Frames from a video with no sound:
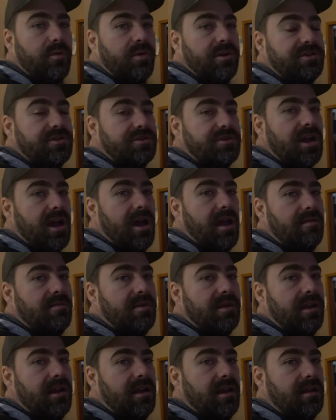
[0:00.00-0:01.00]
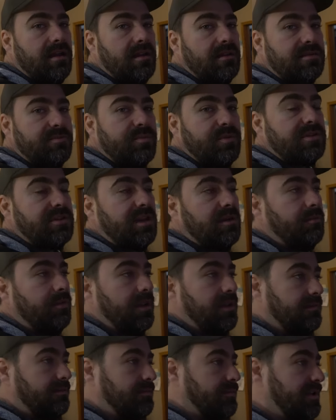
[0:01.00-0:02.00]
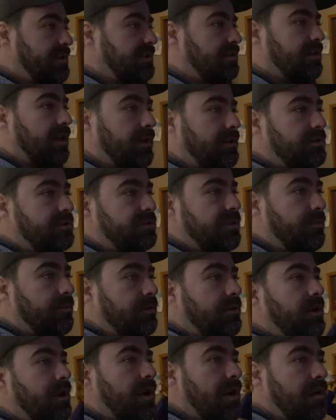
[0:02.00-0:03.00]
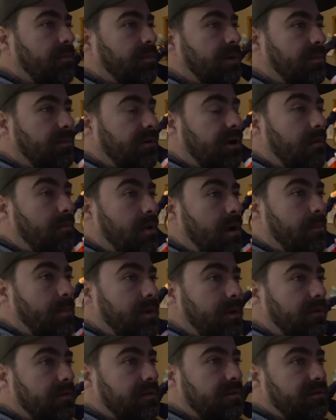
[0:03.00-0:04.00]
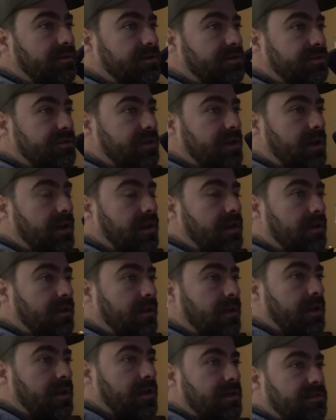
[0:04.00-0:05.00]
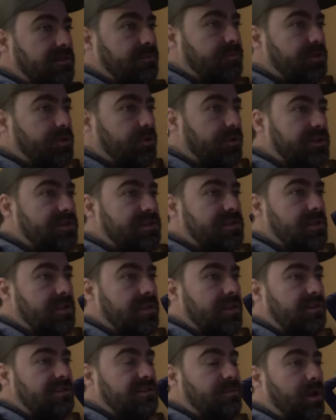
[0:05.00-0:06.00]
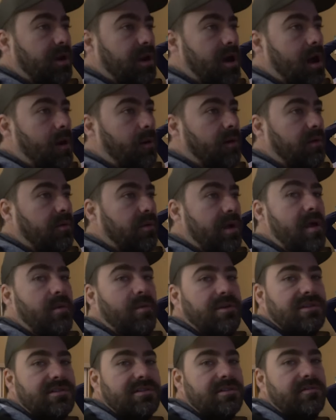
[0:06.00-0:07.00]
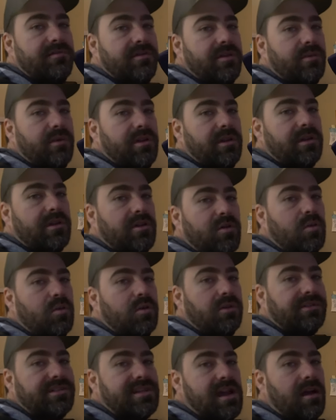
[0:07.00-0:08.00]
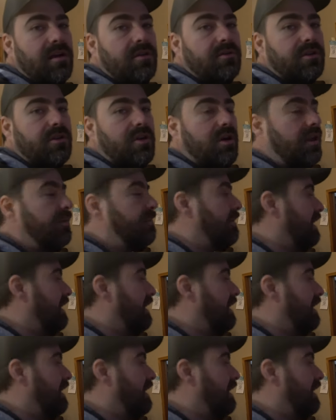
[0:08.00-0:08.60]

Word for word: winter time and it's booked up like the entire summer. People come up and there's uh, some touristy things about an hour away and we just live in a really cool town called